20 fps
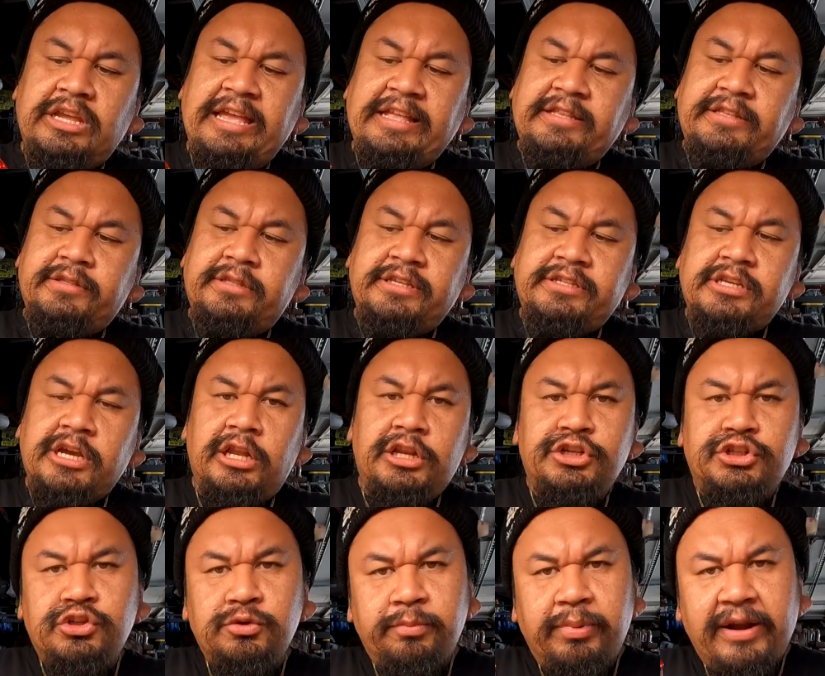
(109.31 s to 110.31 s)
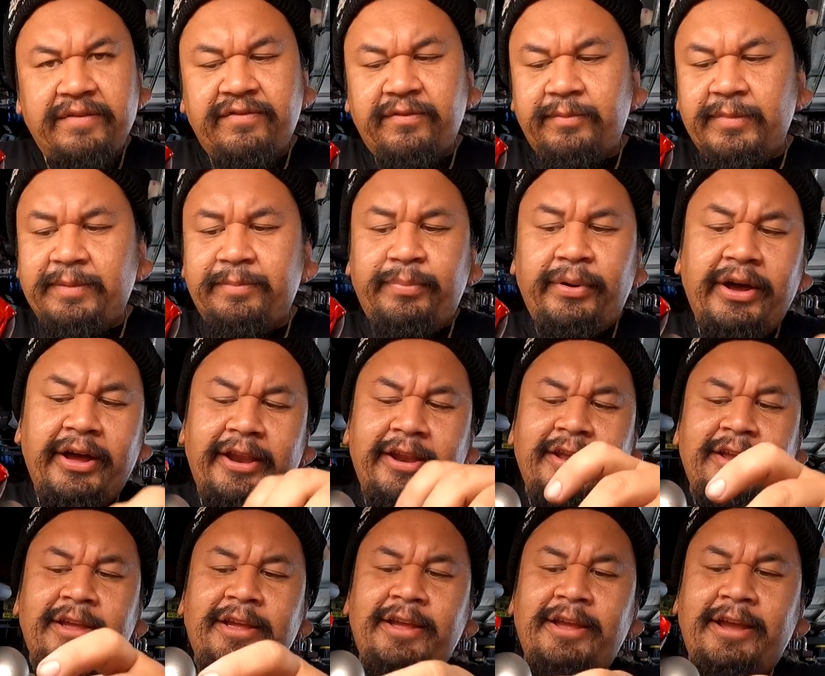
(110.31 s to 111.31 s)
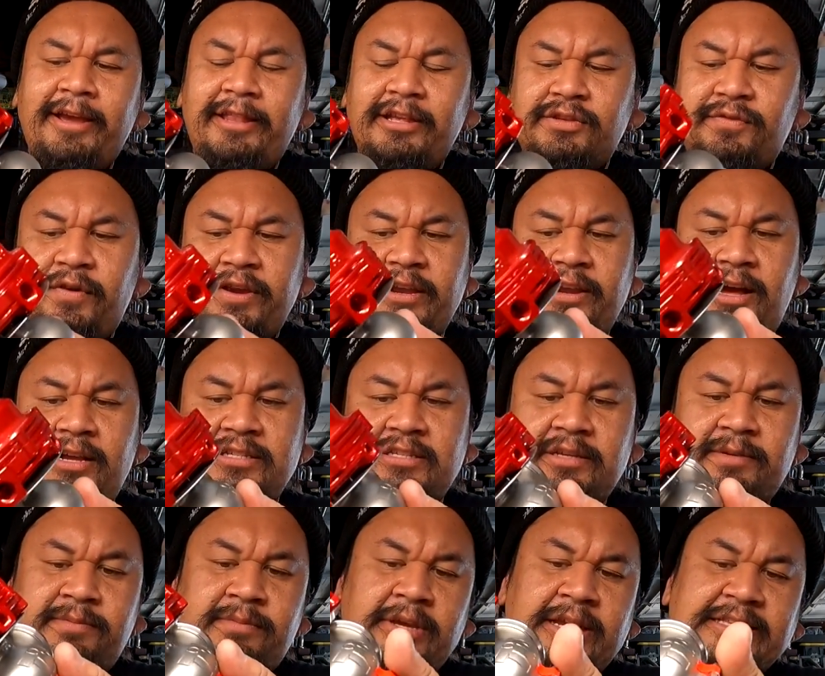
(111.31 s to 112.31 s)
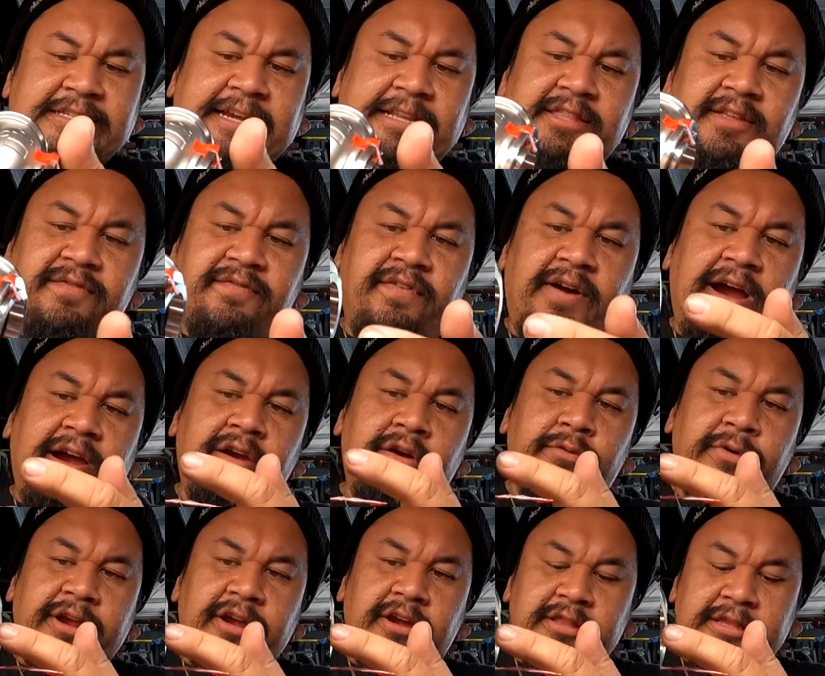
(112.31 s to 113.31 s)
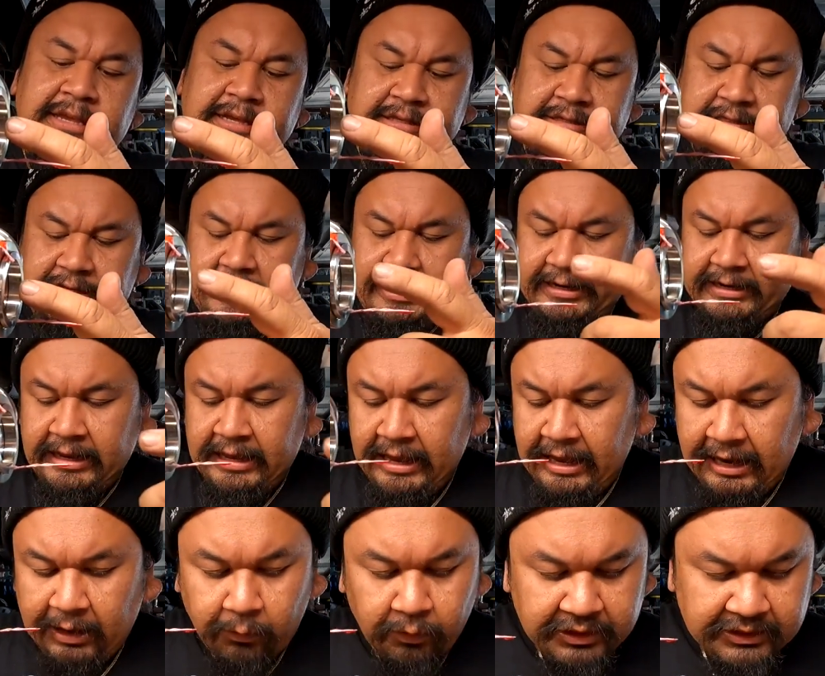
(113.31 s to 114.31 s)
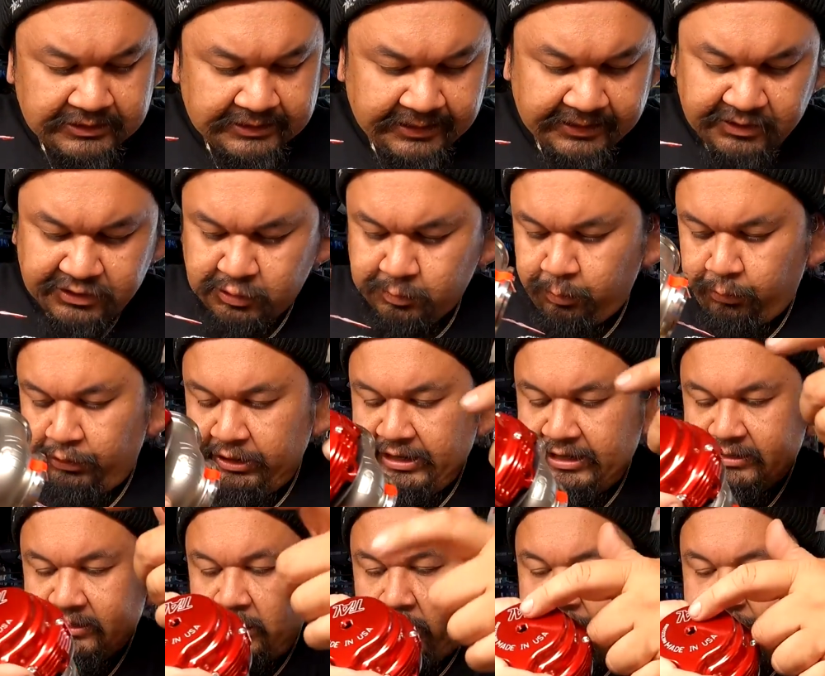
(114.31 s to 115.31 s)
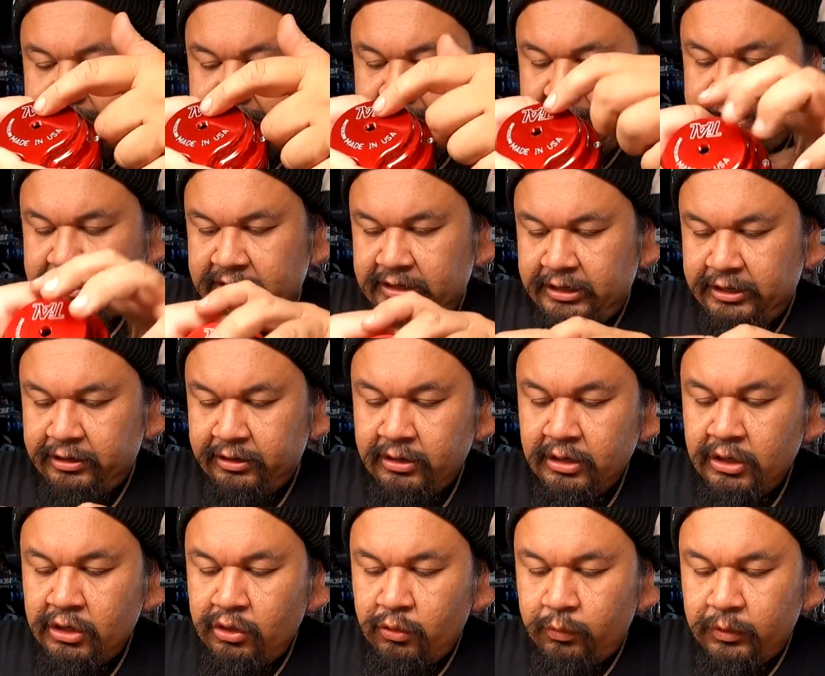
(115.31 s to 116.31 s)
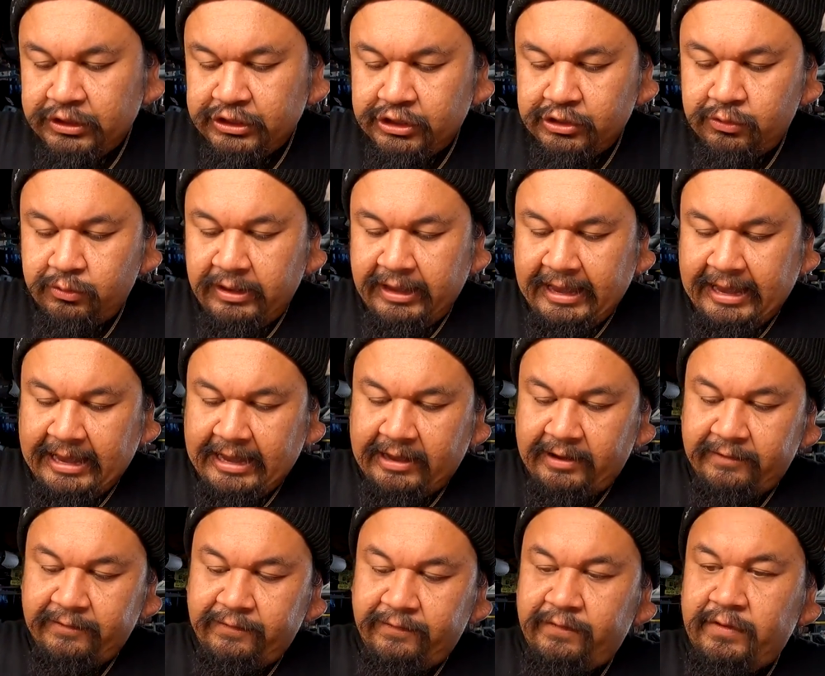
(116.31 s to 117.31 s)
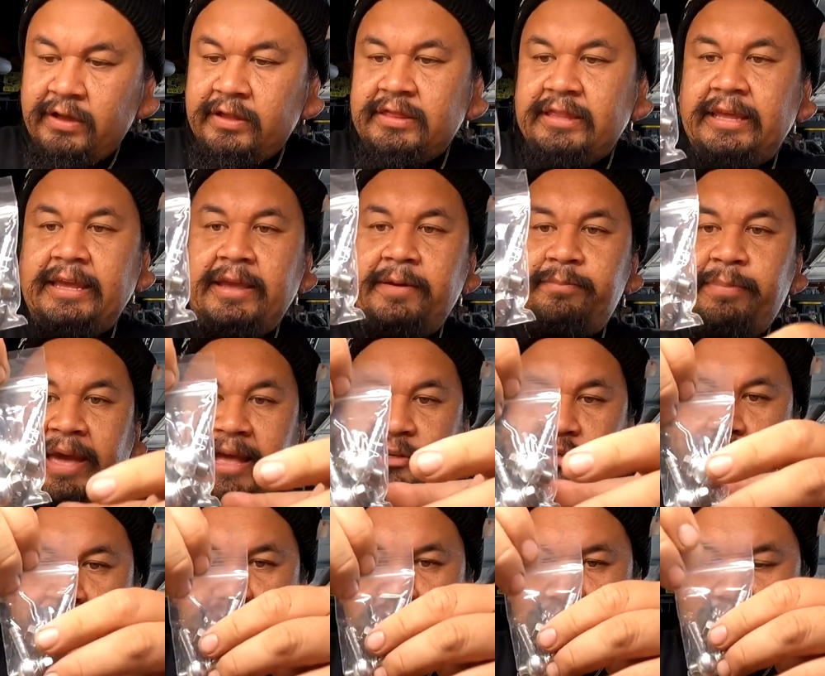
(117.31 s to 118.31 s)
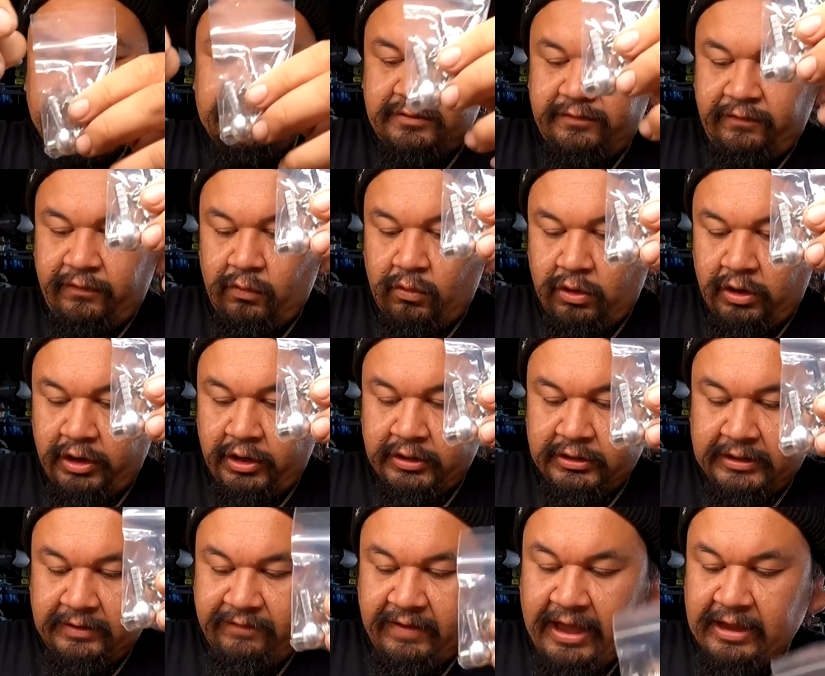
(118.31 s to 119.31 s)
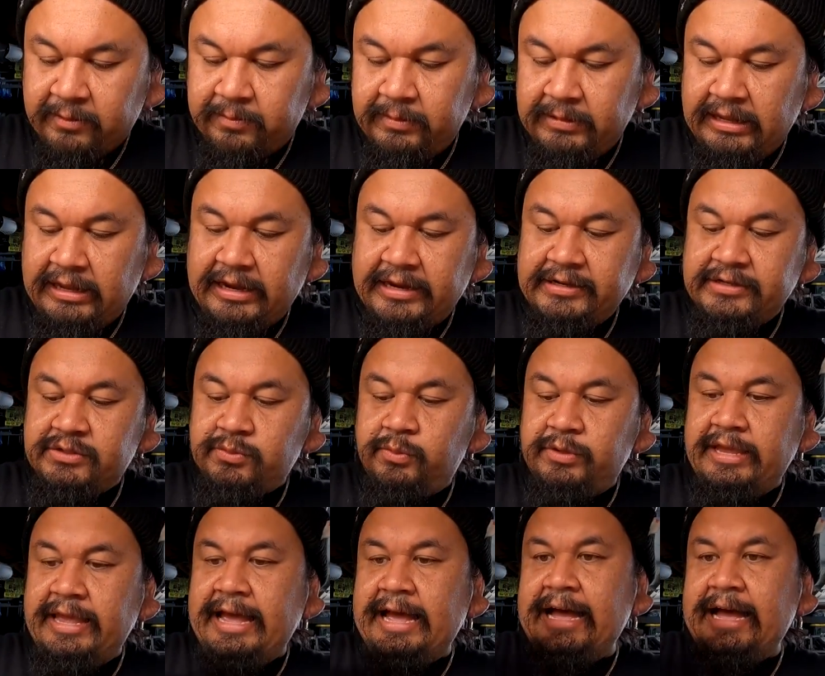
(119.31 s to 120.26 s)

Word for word: it, this is too bright for me, but it looks freaking awesome. It's got the firing ring on the inside. I wanna say the spring is already in here. We do have the banjo fittings for the vacuum lines. We